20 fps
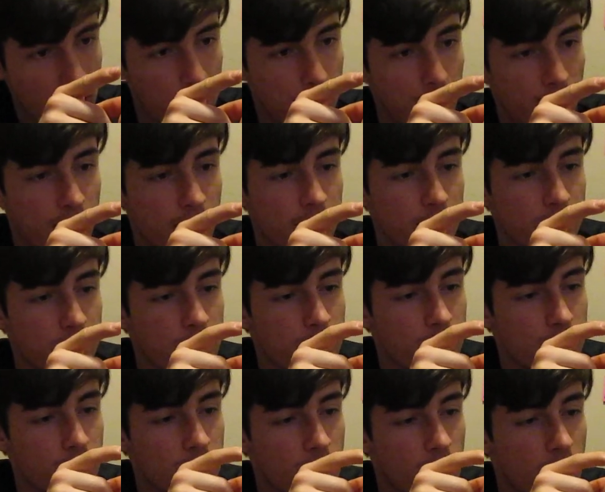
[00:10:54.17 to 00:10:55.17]
But
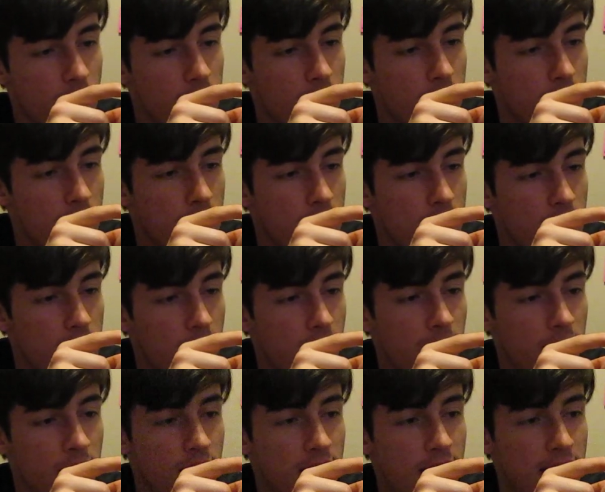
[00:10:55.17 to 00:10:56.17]

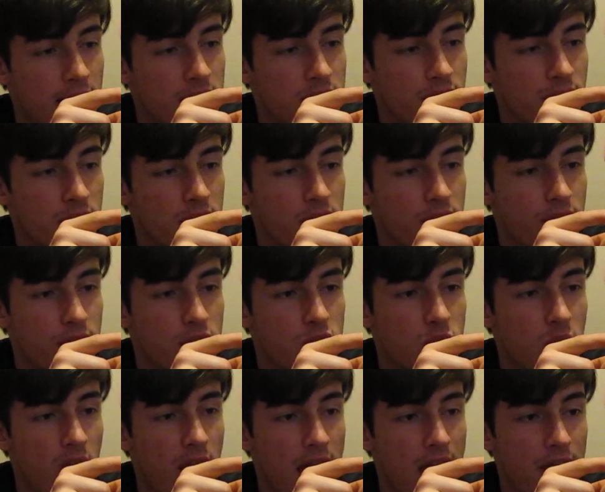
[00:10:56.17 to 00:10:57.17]
in the case of an
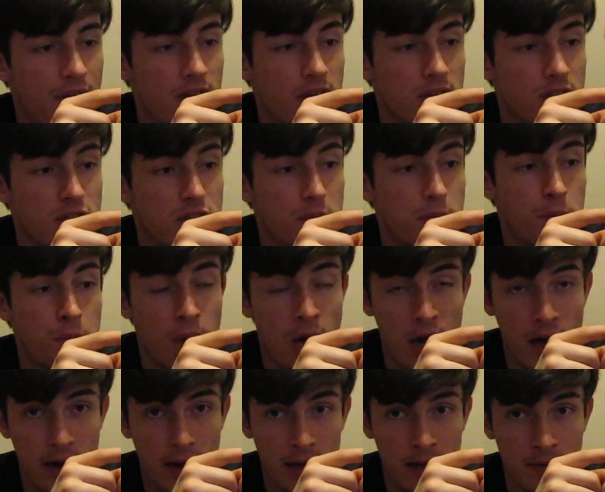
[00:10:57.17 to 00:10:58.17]
individual having
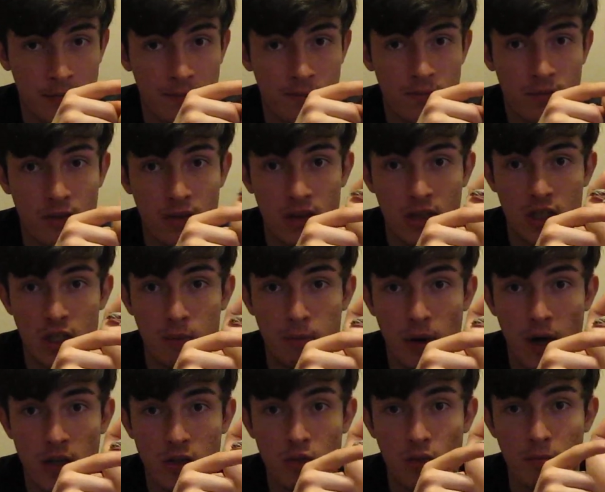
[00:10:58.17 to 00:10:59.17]
spotting, the
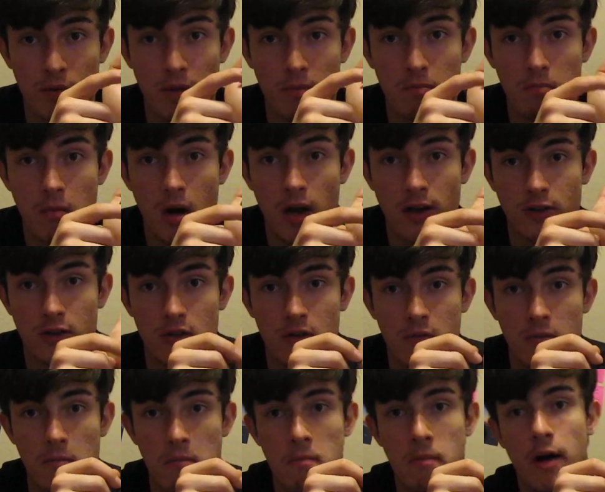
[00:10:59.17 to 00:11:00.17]
spots will be much,
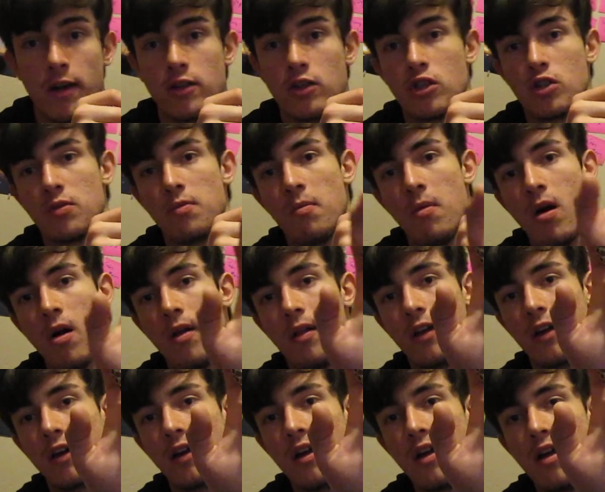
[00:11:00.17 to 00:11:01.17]
much smaller